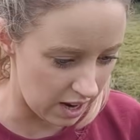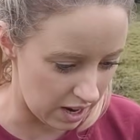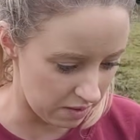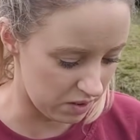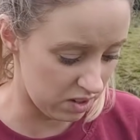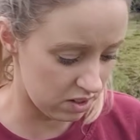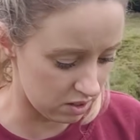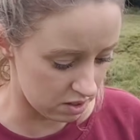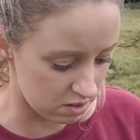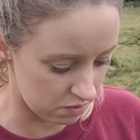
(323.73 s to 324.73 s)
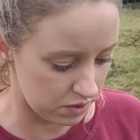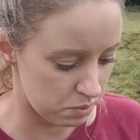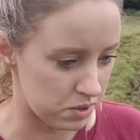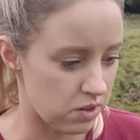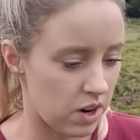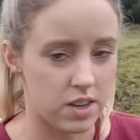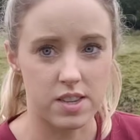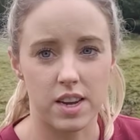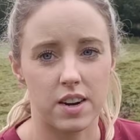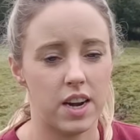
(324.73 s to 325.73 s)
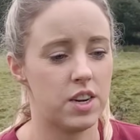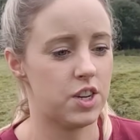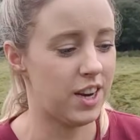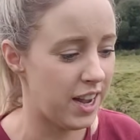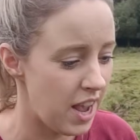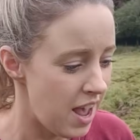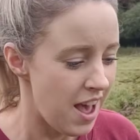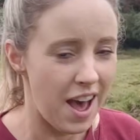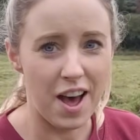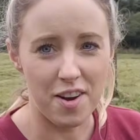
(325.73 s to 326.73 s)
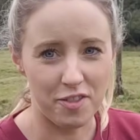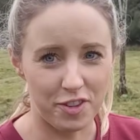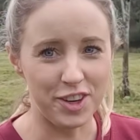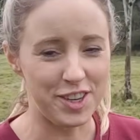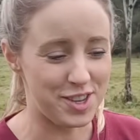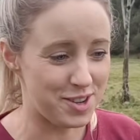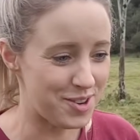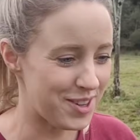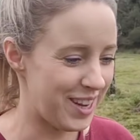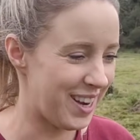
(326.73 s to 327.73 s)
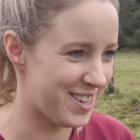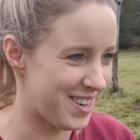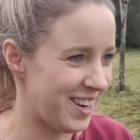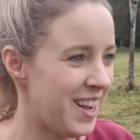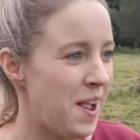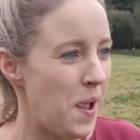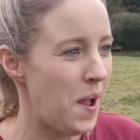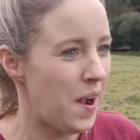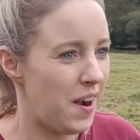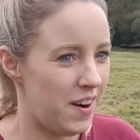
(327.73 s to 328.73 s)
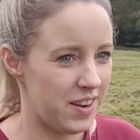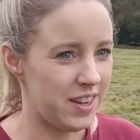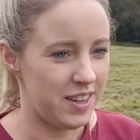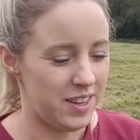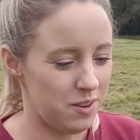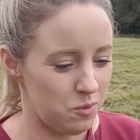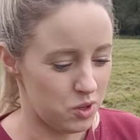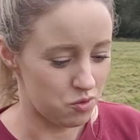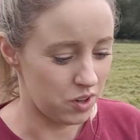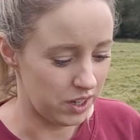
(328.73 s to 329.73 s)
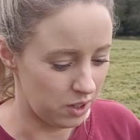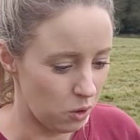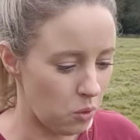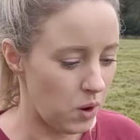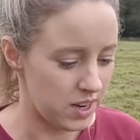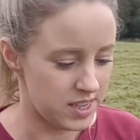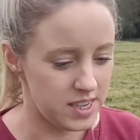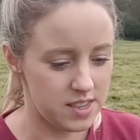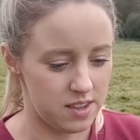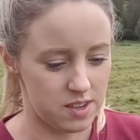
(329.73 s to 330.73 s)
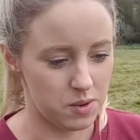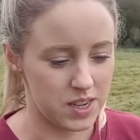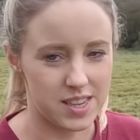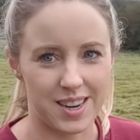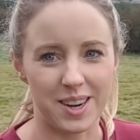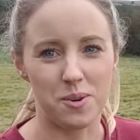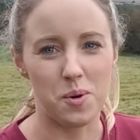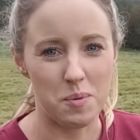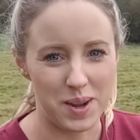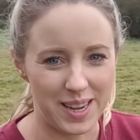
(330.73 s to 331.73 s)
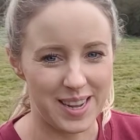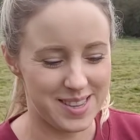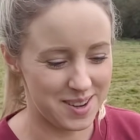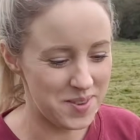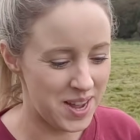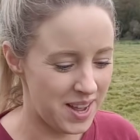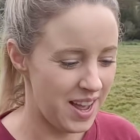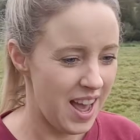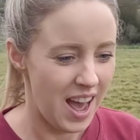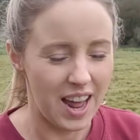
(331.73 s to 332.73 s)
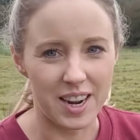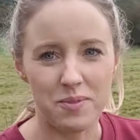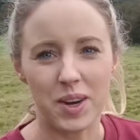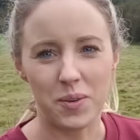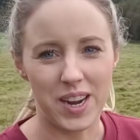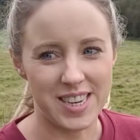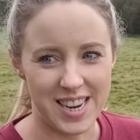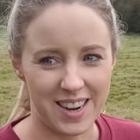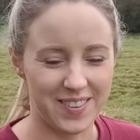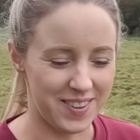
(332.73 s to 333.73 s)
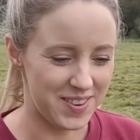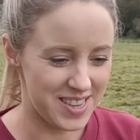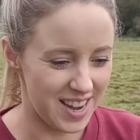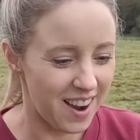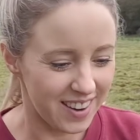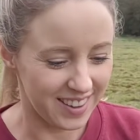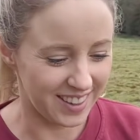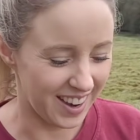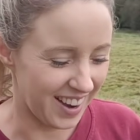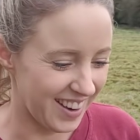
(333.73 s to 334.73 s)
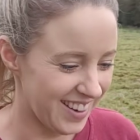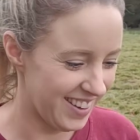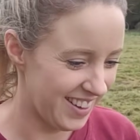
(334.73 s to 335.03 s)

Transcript: Oh yeah, there's a fair bit of grass there actually. Funny story actually, I was running low on diesel, so I said I'd go up and get some, and on my way down there was a hire car